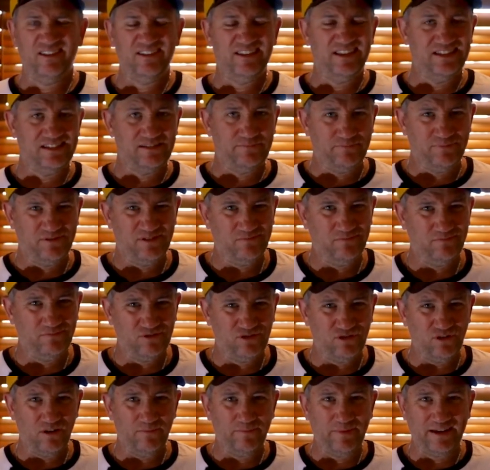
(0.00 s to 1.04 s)
There's
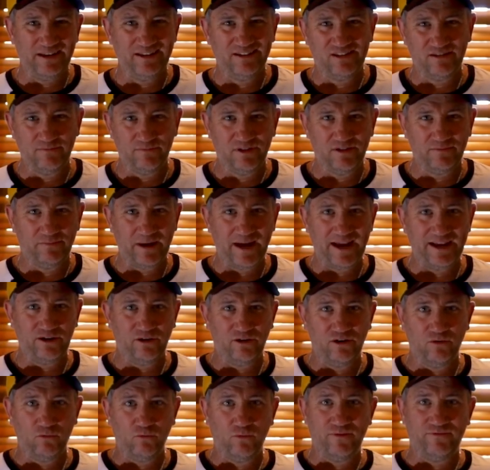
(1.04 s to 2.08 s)
sort of been some debate
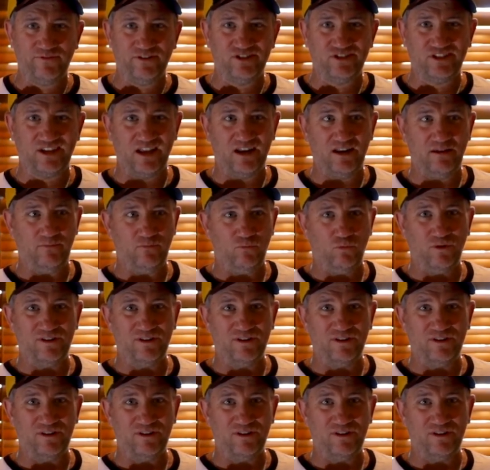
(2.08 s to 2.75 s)
on it, whether it's going to...